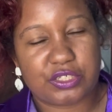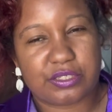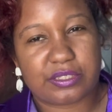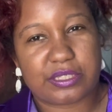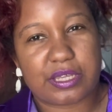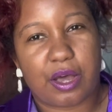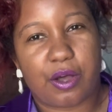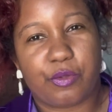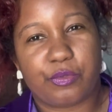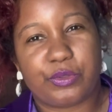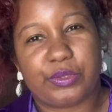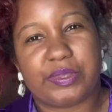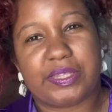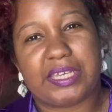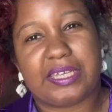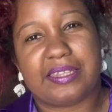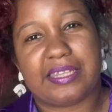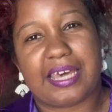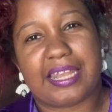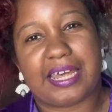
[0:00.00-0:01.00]
the only
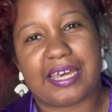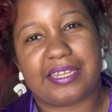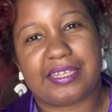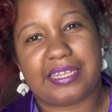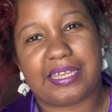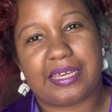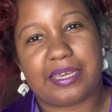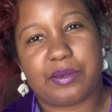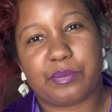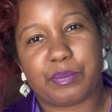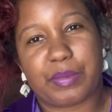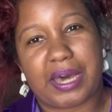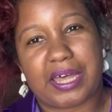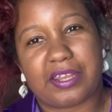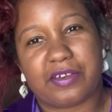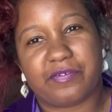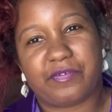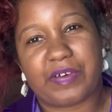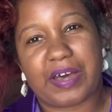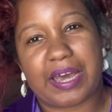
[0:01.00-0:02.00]
thing that I did
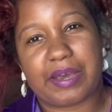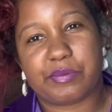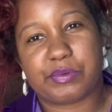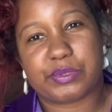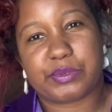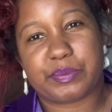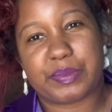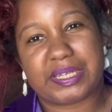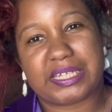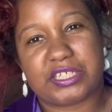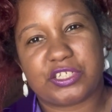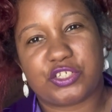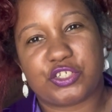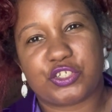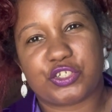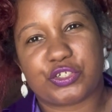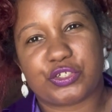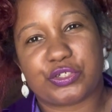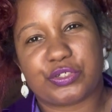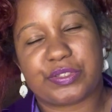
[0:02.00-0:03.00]
modify was making
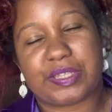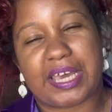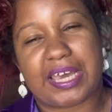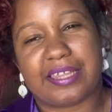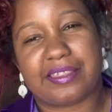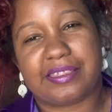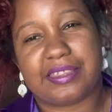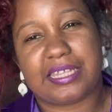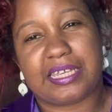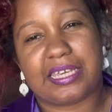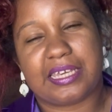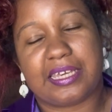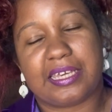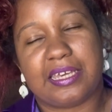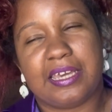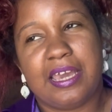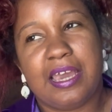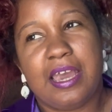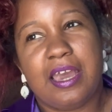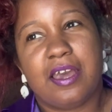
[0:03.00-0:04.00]
sure that the